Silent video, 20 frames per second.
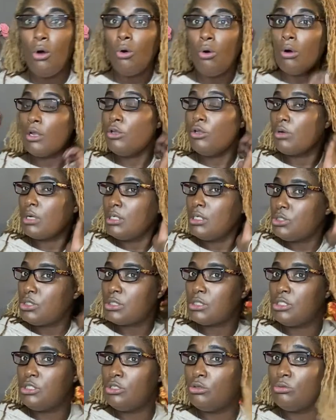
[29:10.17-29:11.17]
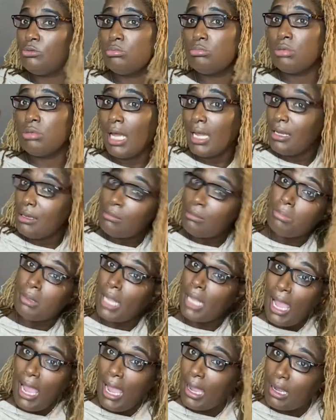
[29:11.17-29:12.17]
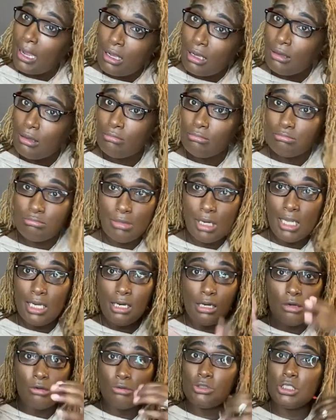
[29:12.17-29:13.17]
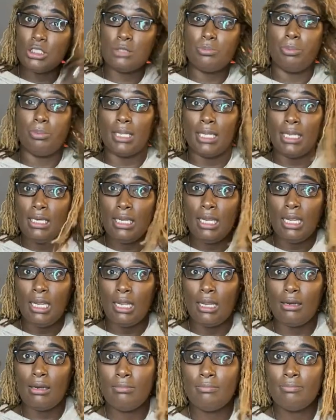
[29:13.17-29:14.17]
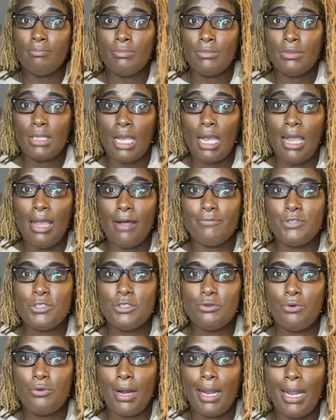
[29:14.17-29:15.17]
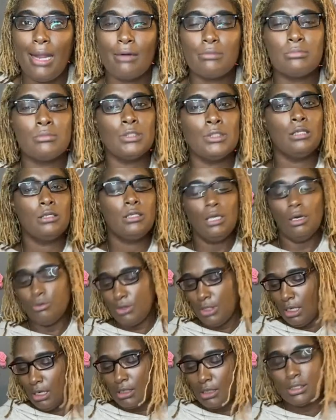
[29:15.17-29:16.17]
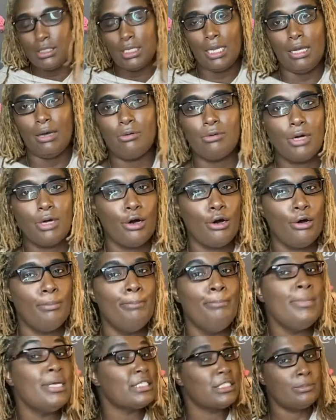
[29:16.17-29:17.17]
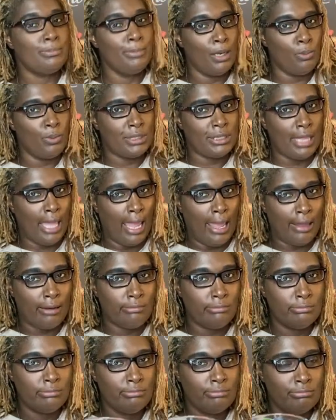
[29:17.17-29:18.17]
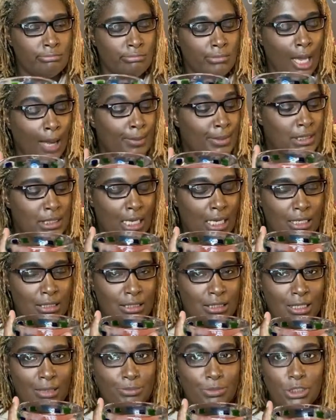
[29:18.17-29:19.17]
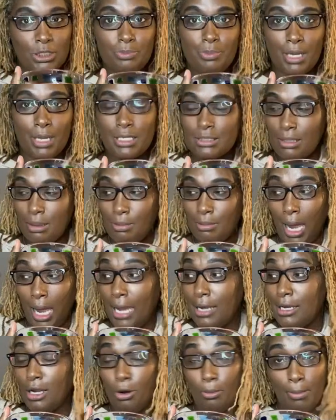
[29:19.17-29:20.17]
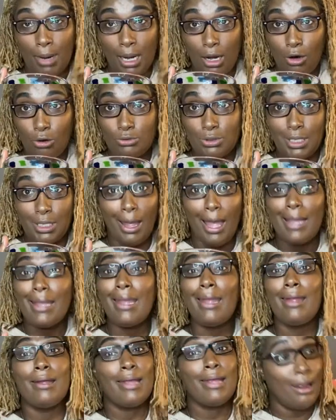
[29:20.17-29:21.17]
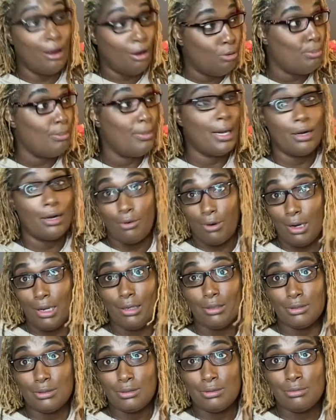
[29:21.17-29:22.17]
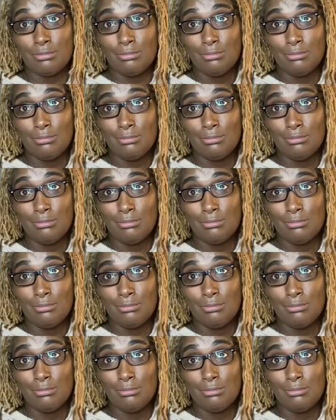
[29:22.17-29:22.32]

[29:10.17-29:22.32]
Or you can just do like black and it'll just blend in. I have 2 gray hair. Yo, young tail. Girl, miss me with that. I'm going to take a sip just because I know my old tail. I can't count my grays.